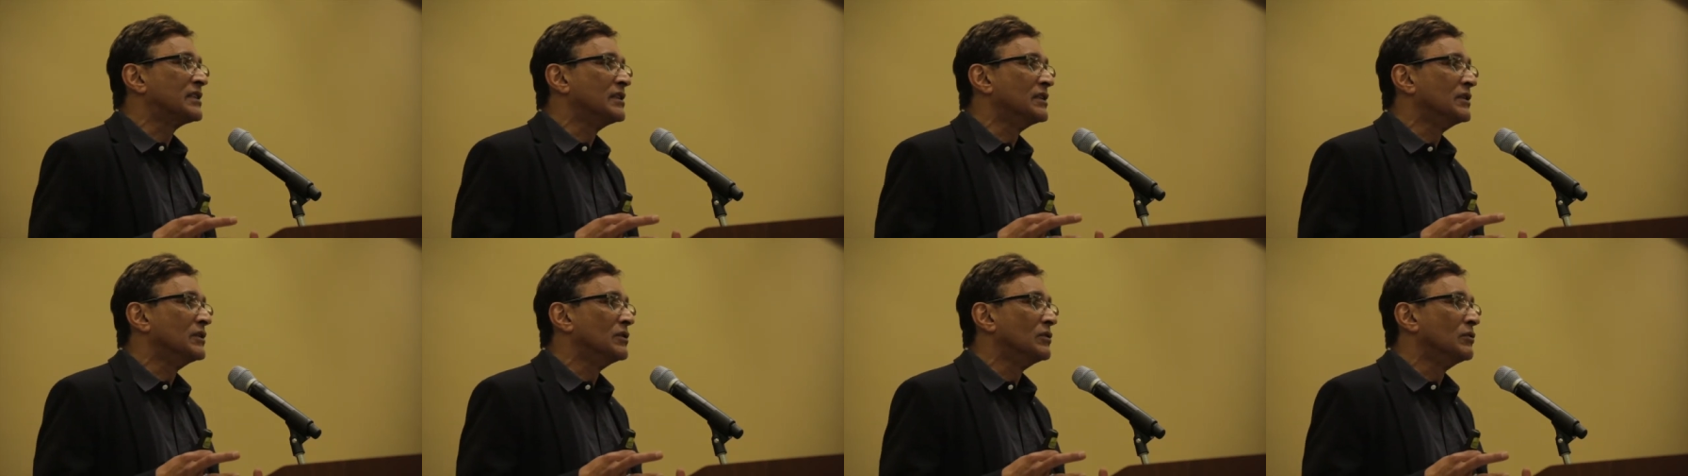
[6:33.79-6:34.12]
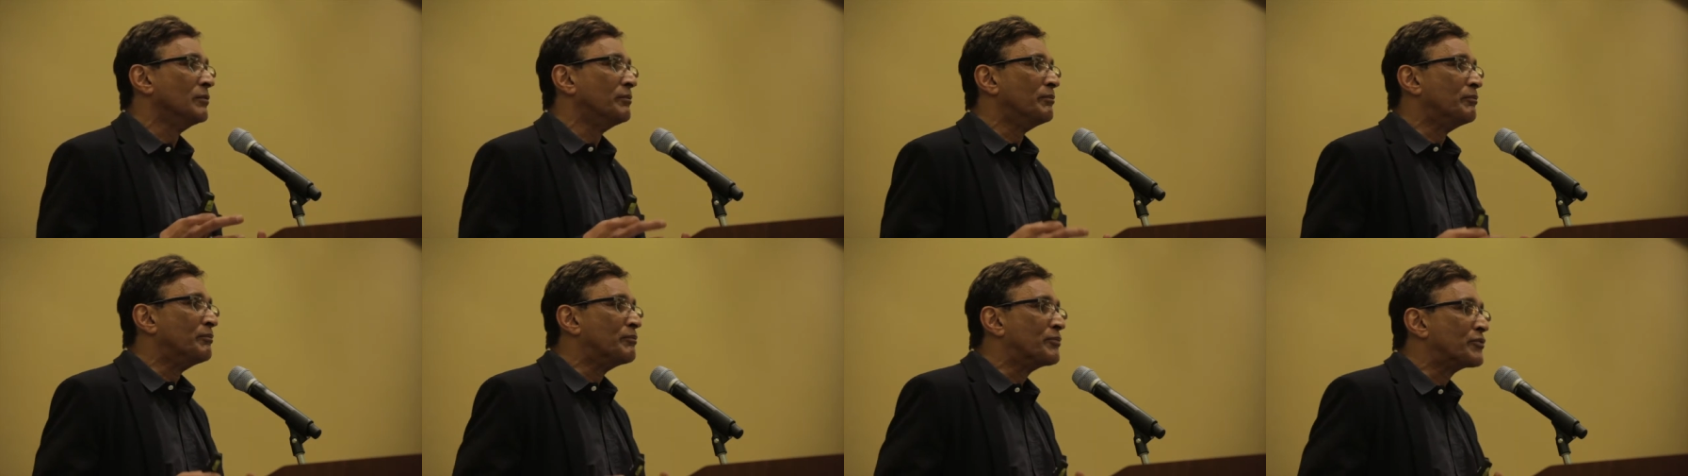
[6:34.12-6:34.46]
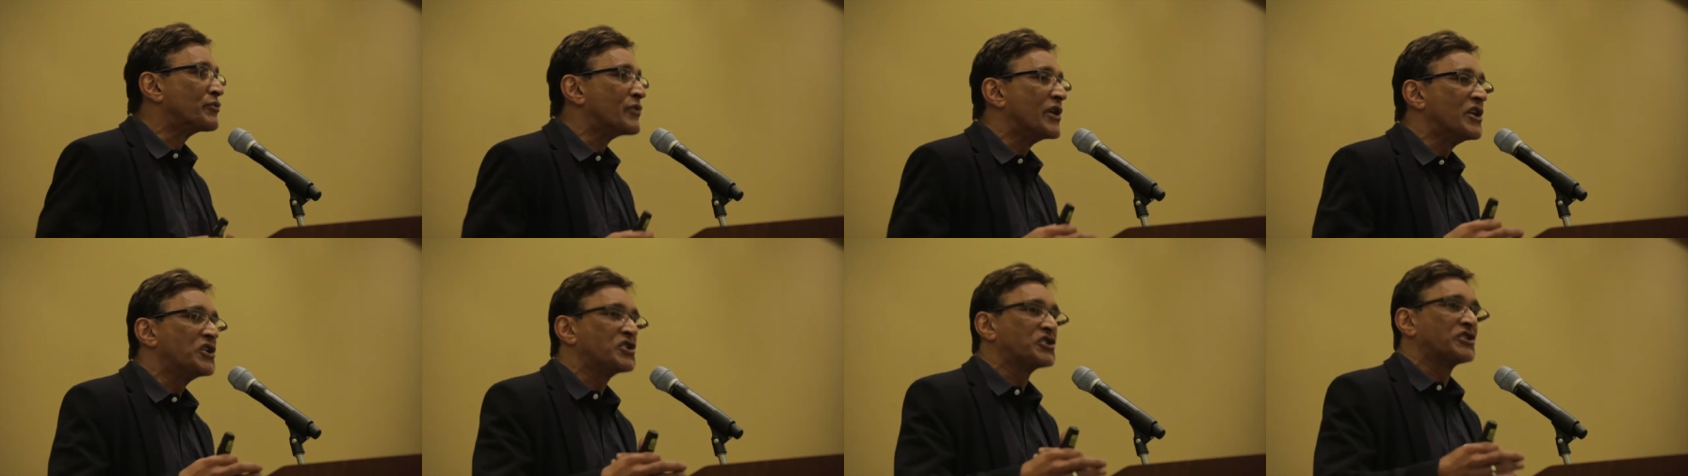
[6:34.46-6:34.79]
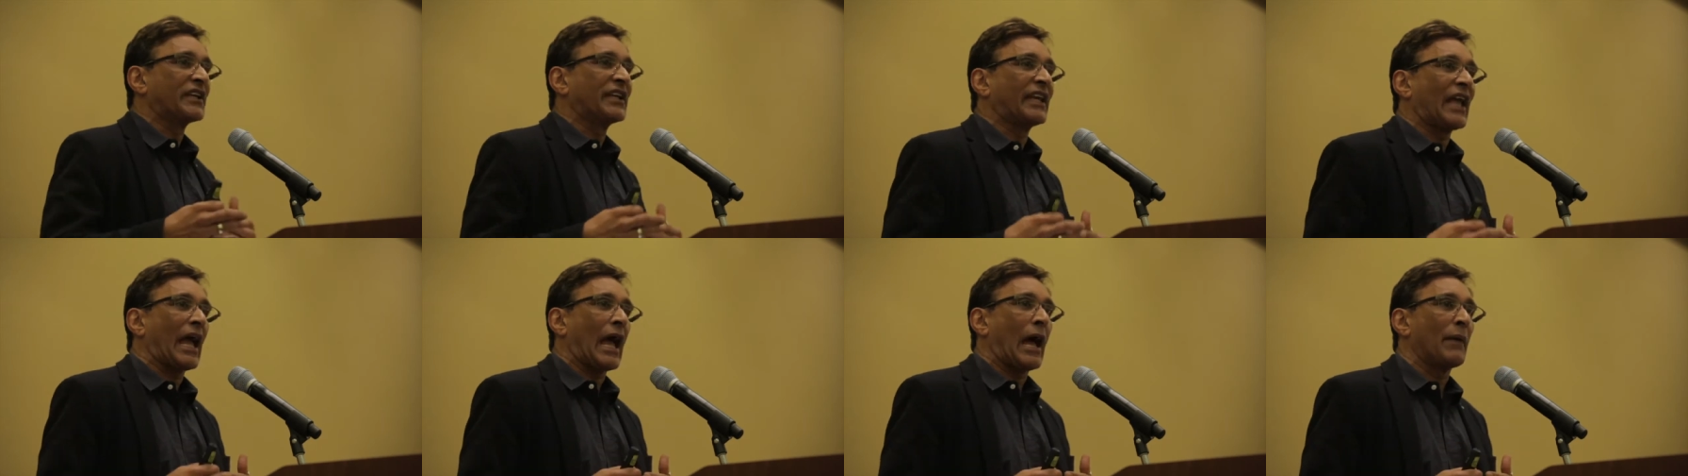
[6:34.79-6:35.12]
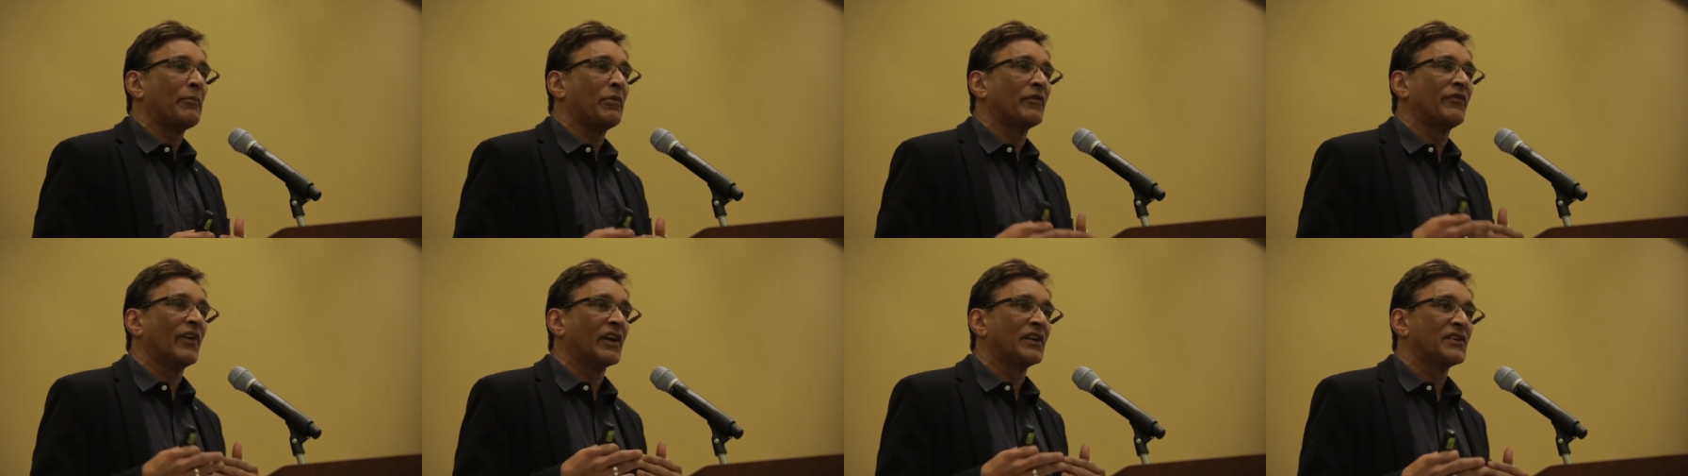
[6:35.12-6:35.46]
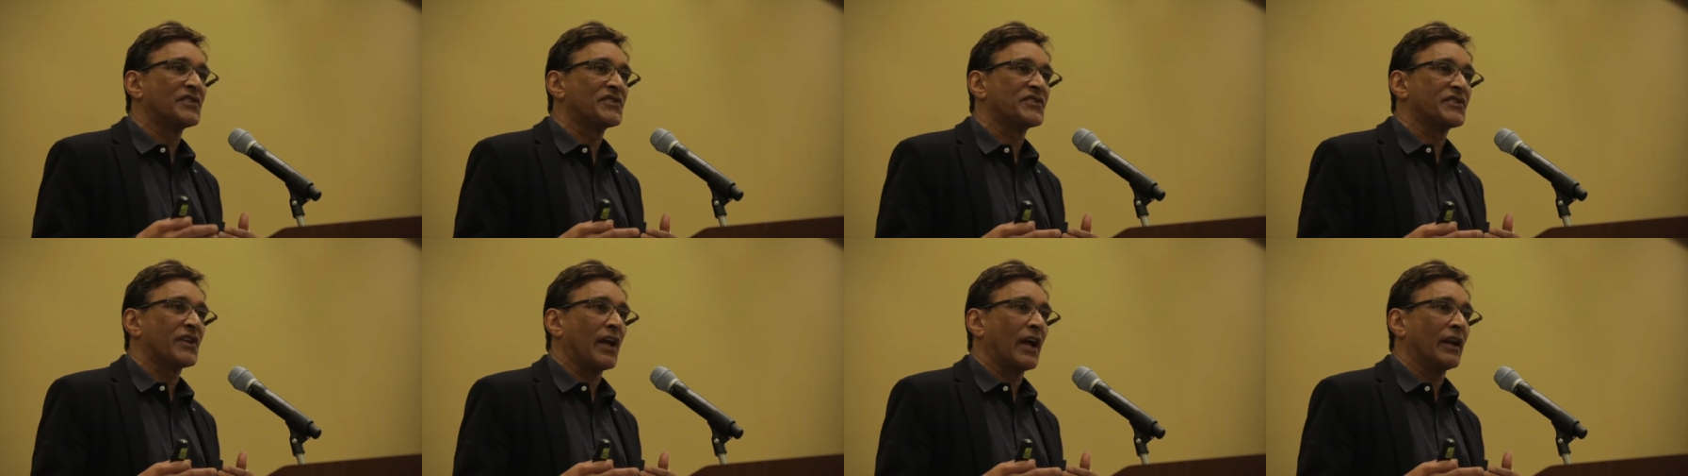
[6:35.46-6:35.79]
to bridge the gap of
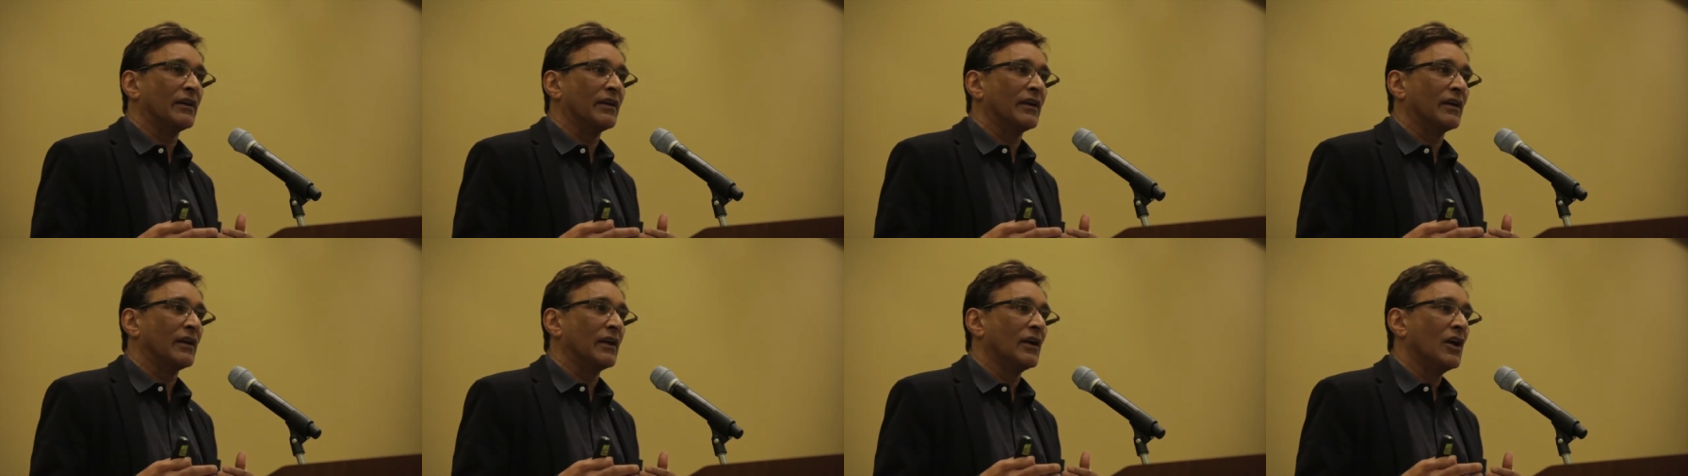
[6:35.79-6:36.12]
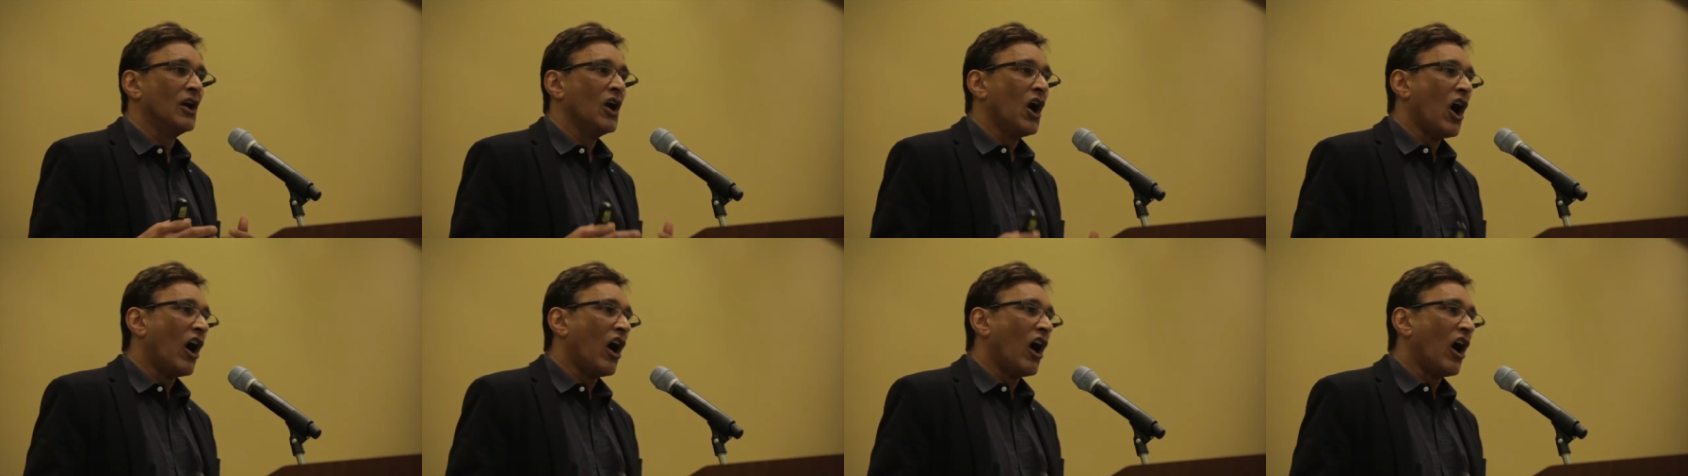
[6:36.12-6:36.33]
understanding,